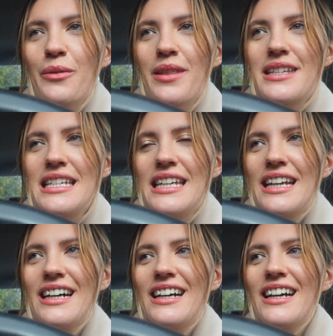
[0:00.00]
with
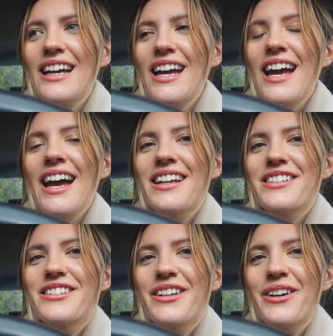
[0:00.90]
Dina,
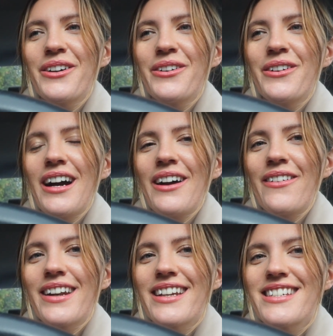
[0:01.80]
and so I
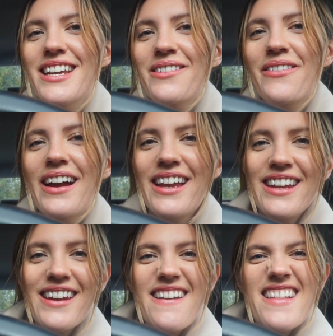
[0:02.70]
wanted to take Ryan.